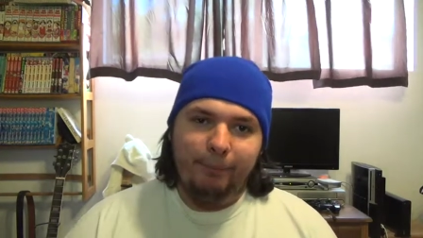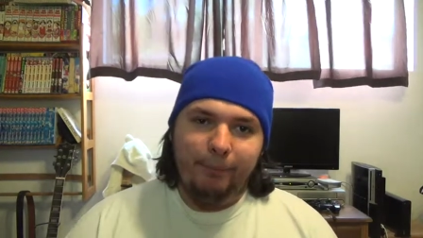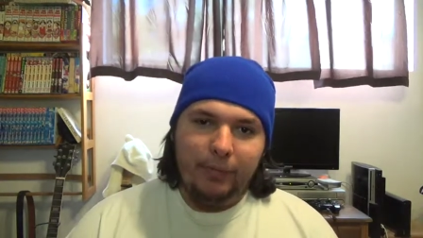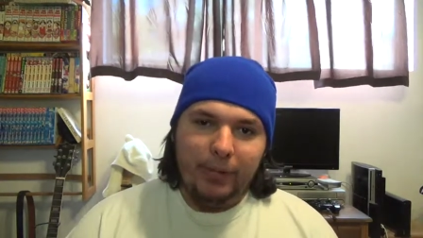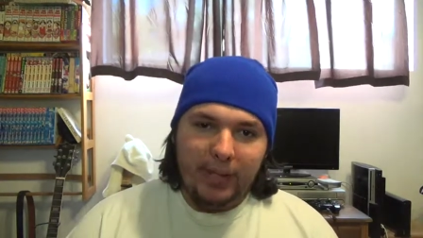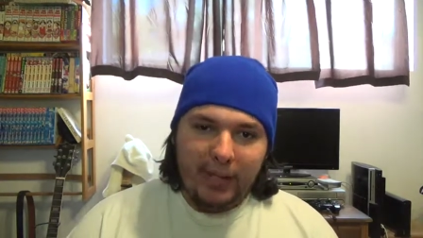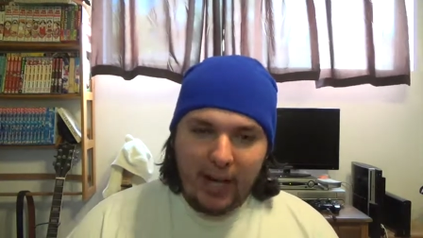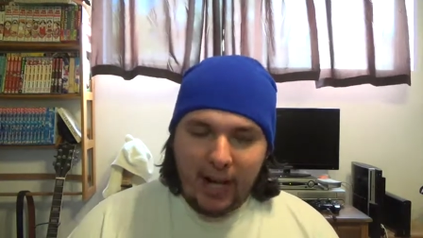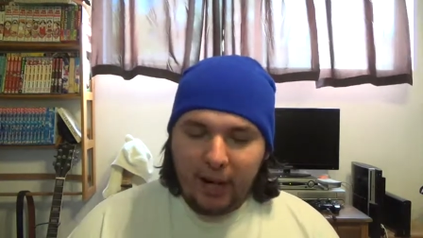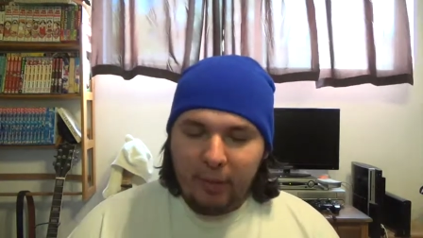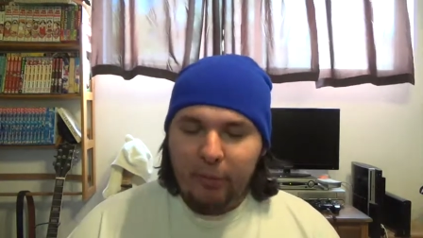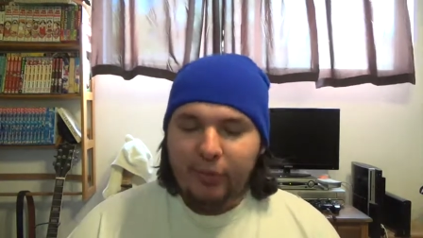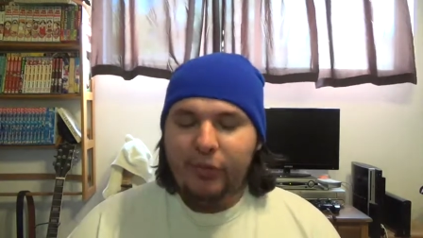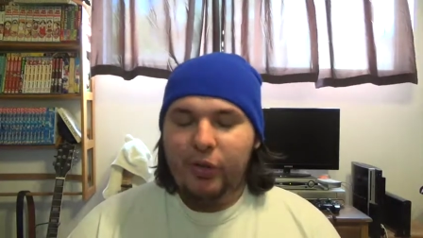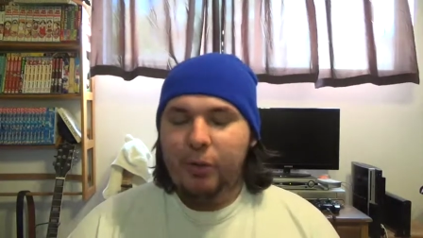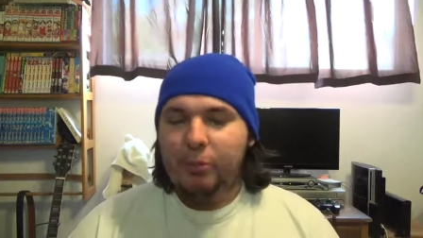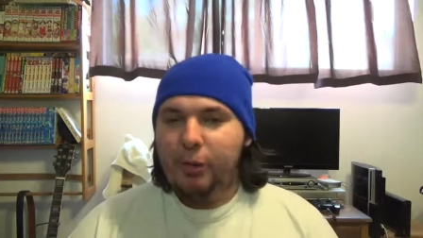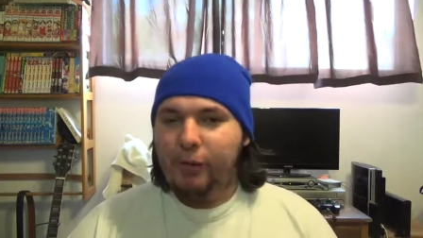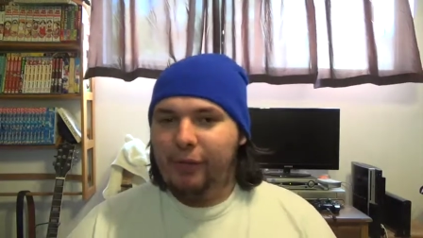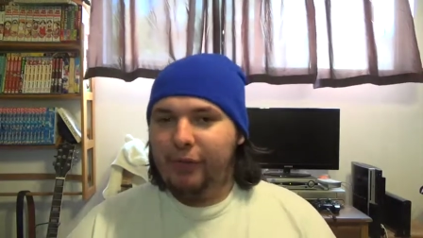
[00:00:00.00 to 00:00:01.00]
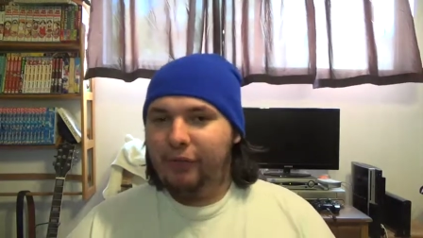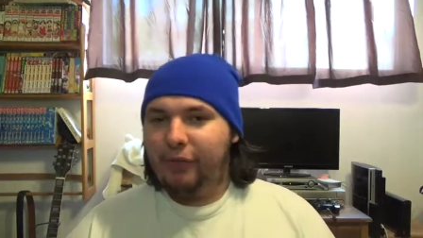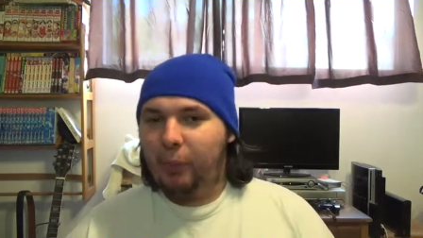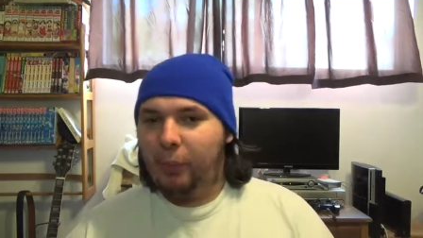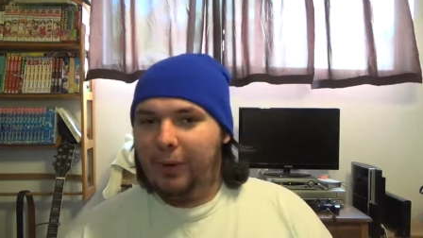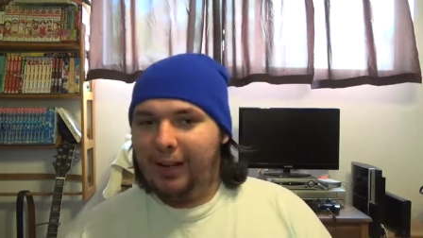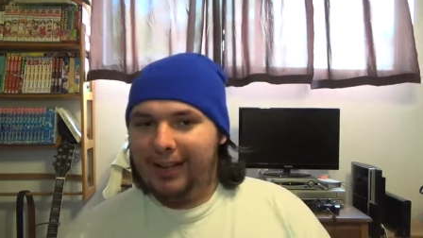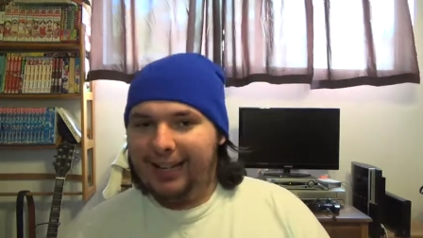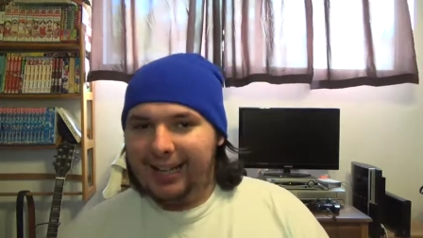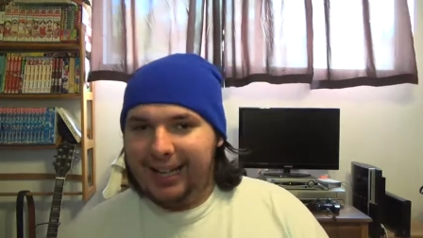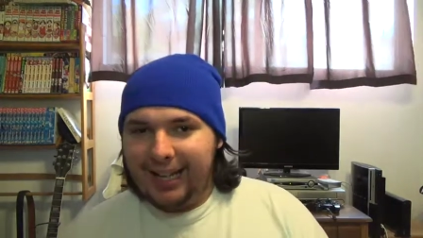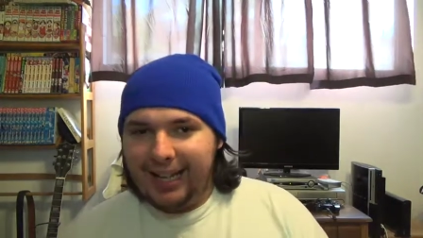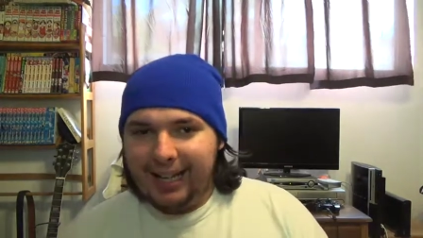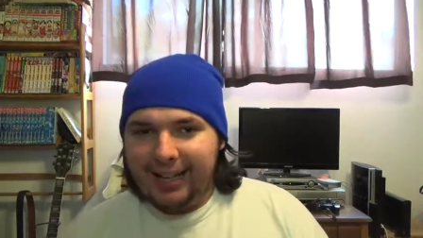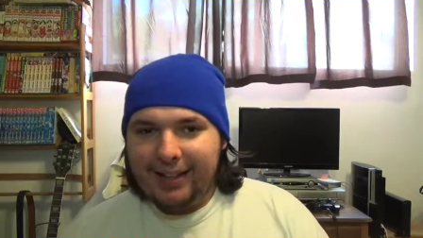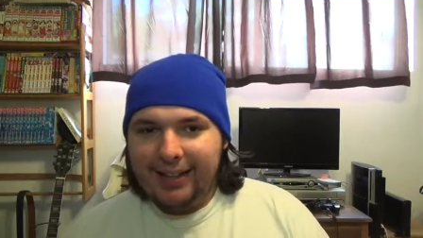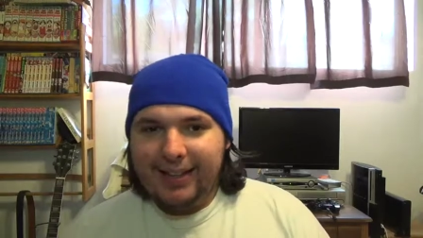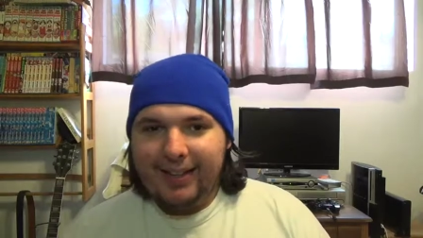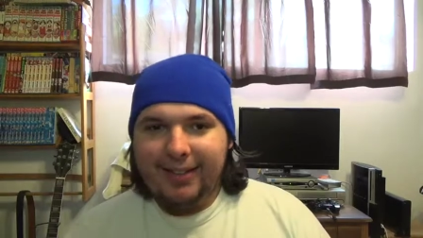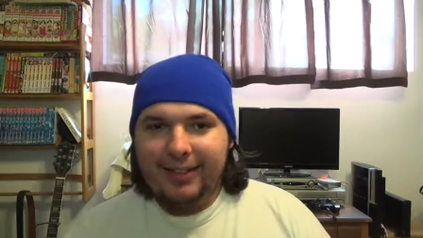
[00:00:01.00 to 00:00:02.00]
you gotta review a movie for what it
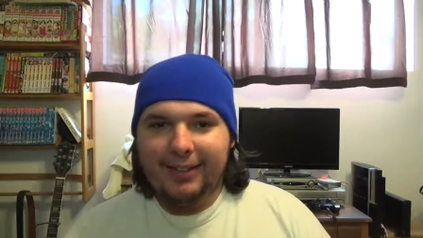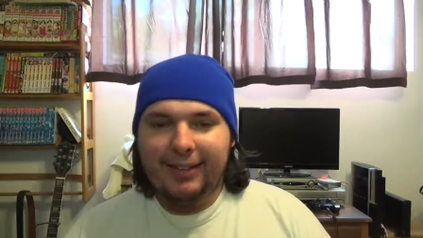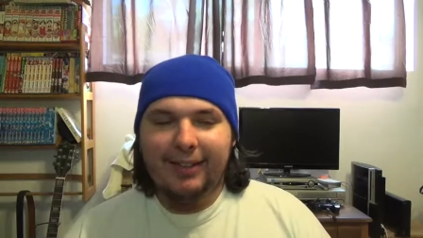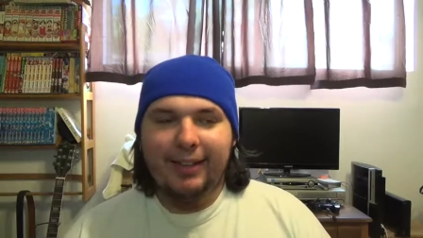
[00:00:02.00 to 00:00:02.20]
is.